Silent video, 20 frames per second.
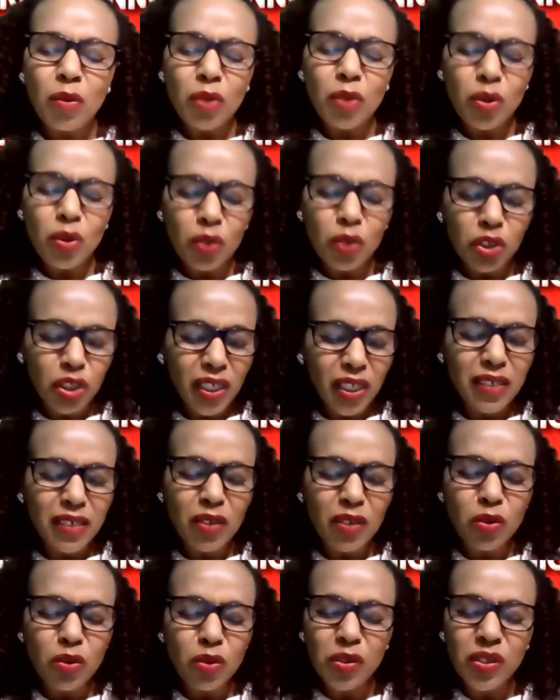you know,
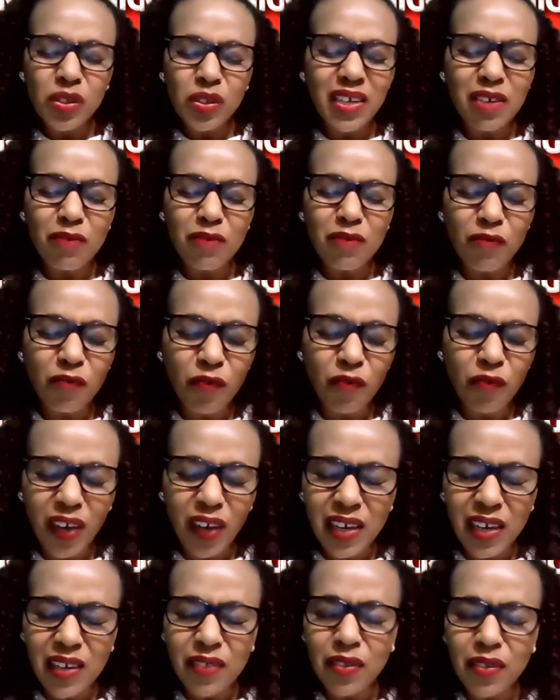generals in
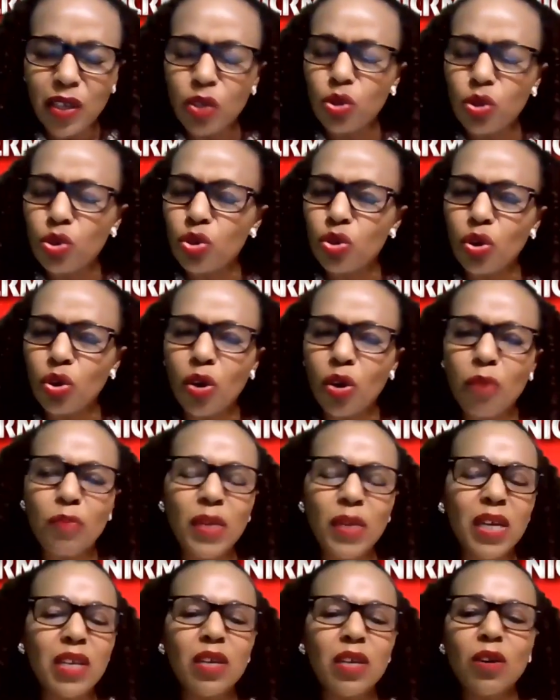faith, so
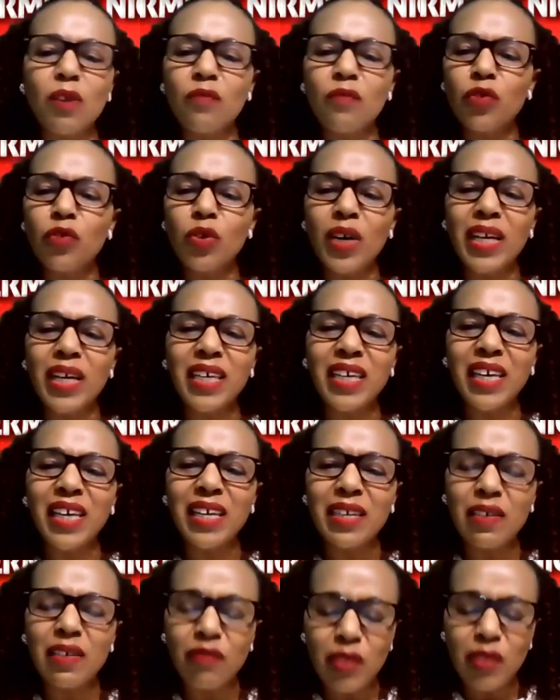many of you, I
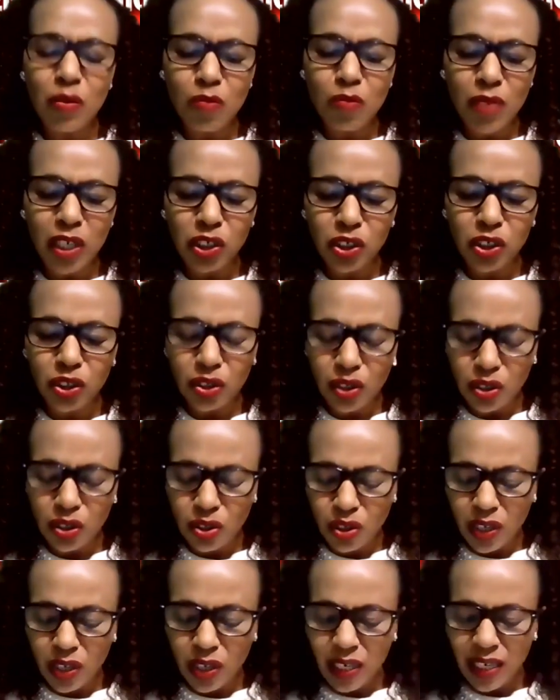can't even mention
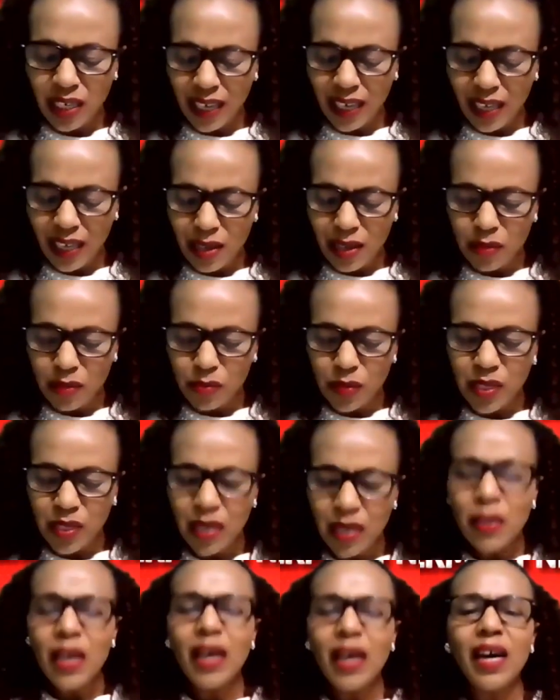your names,
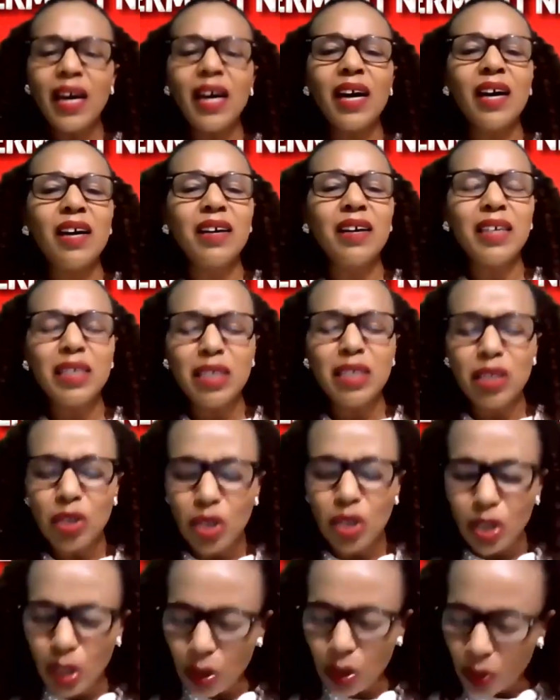and
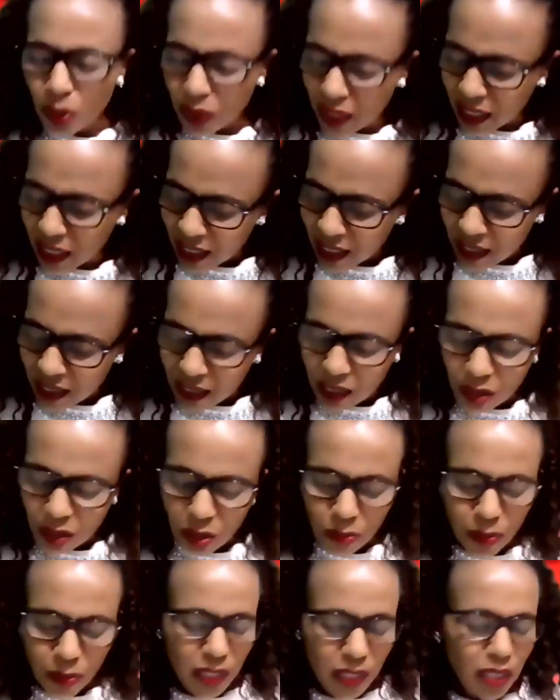including, you
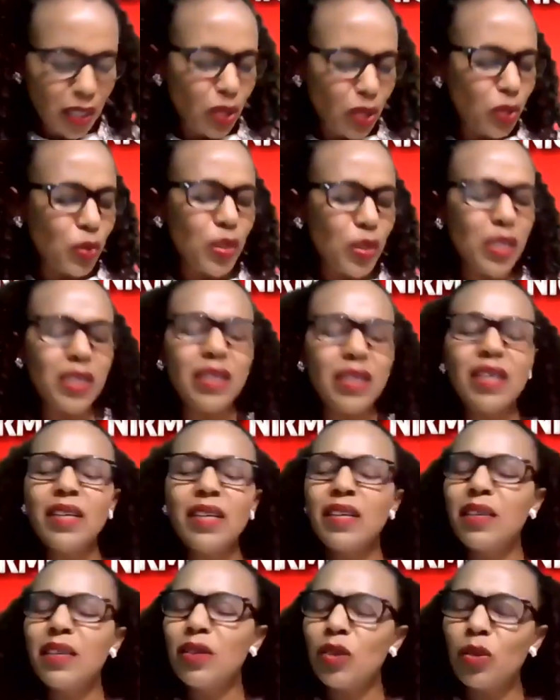know, Pastor Lucy,
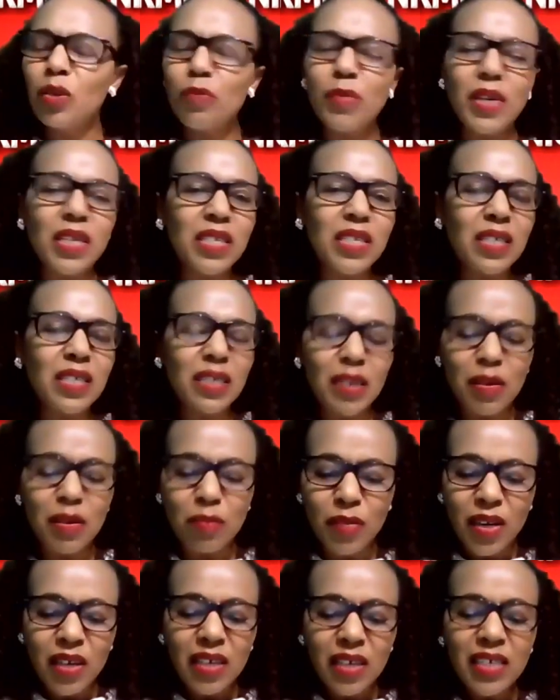you know, may
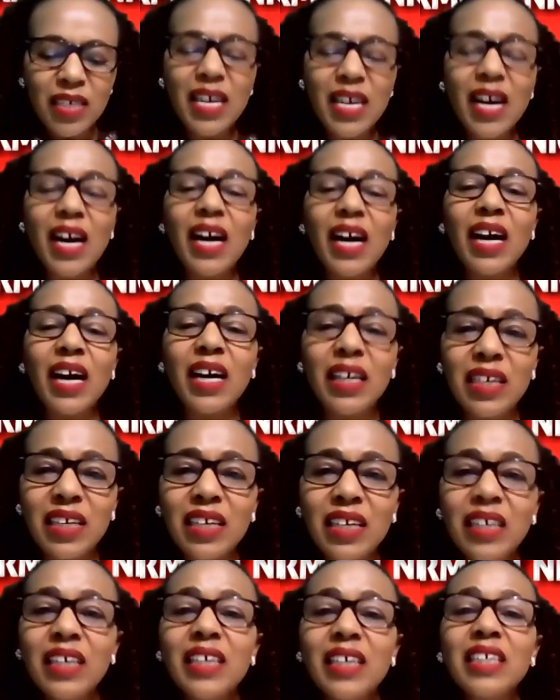seem young
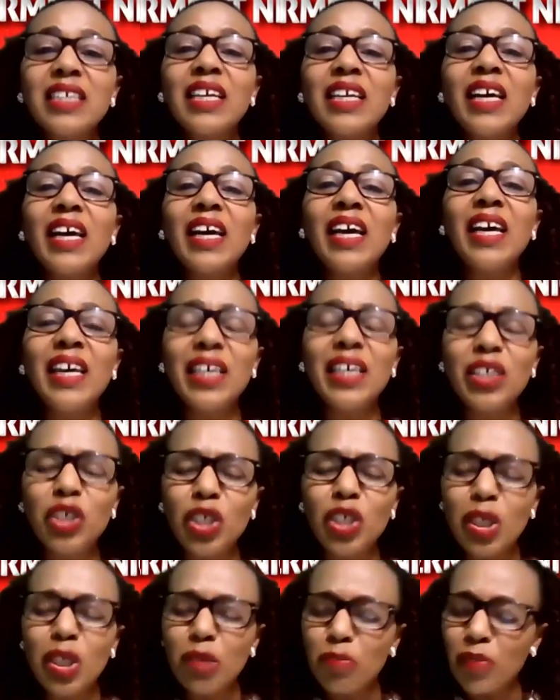in
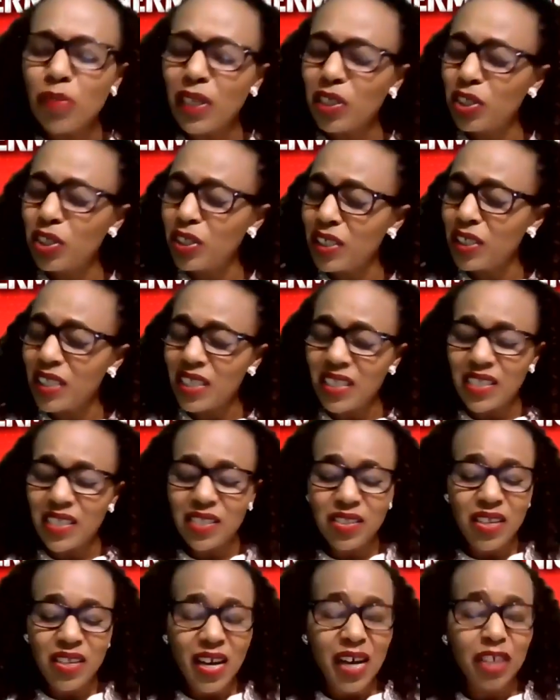age, but she
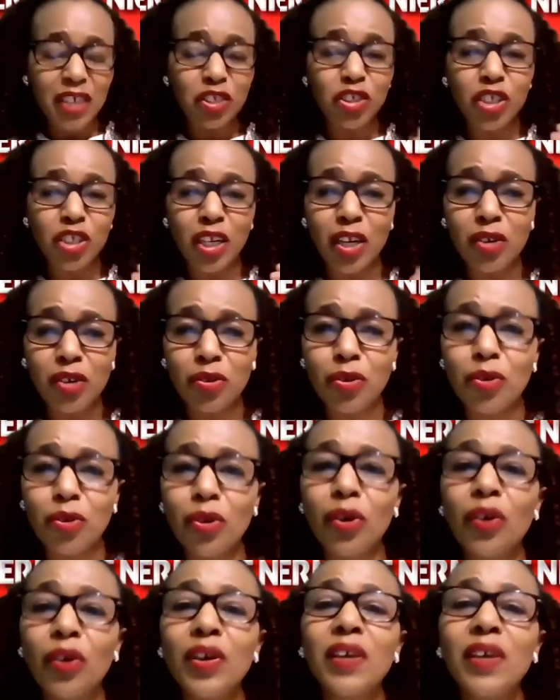is a
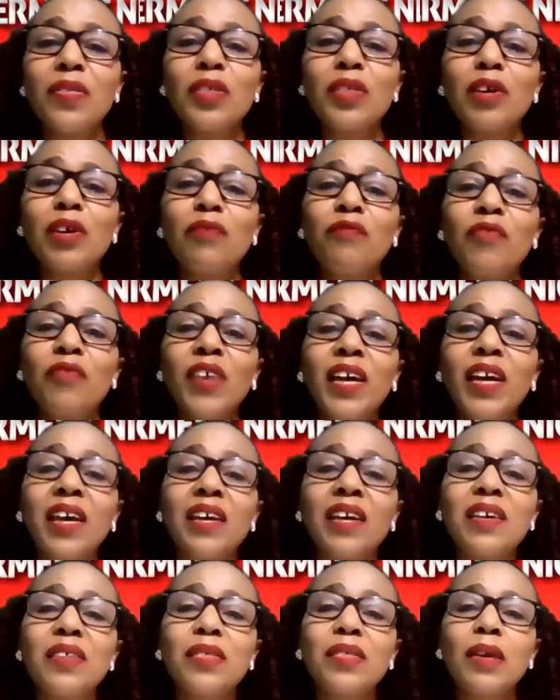general in the
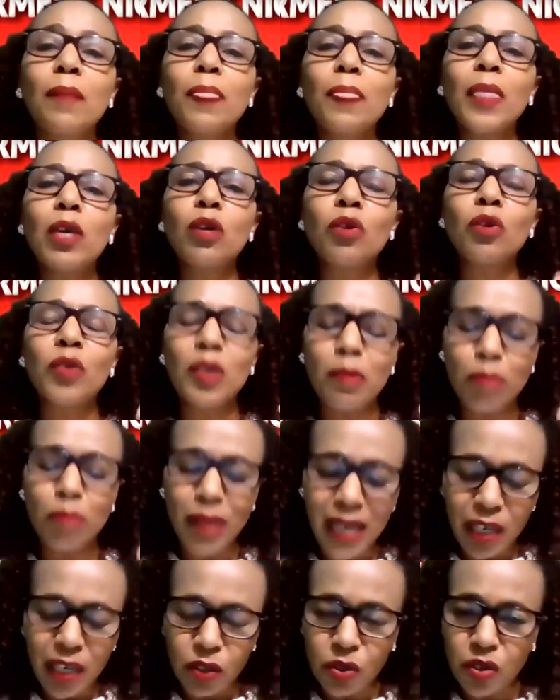faith, you know, the
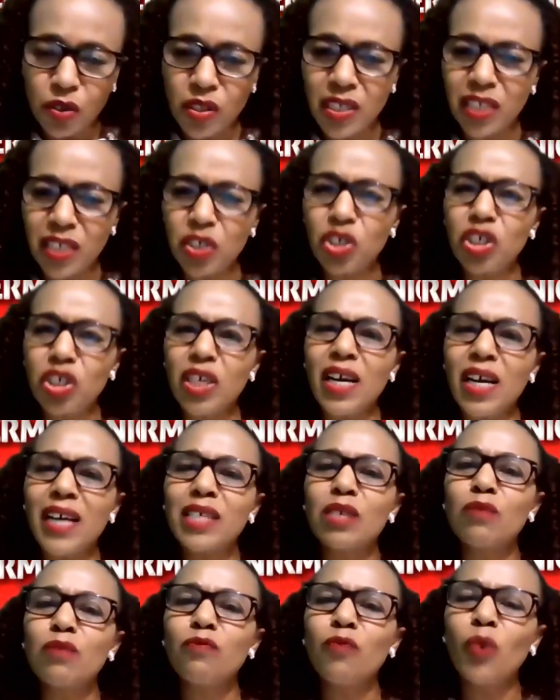battles that she
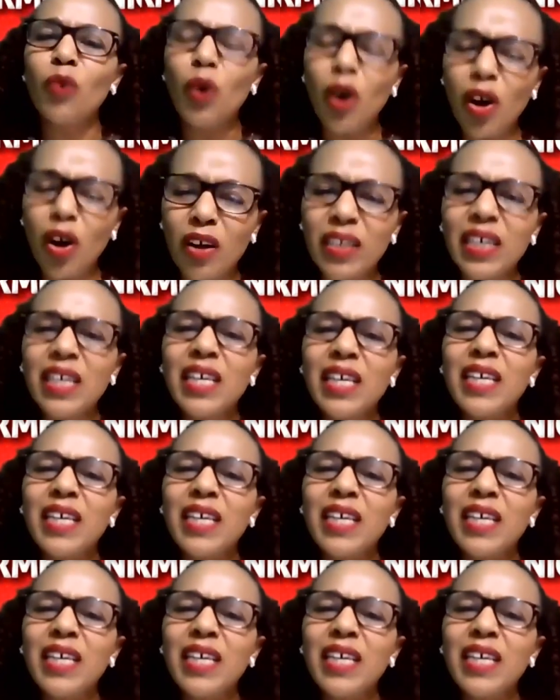has fought.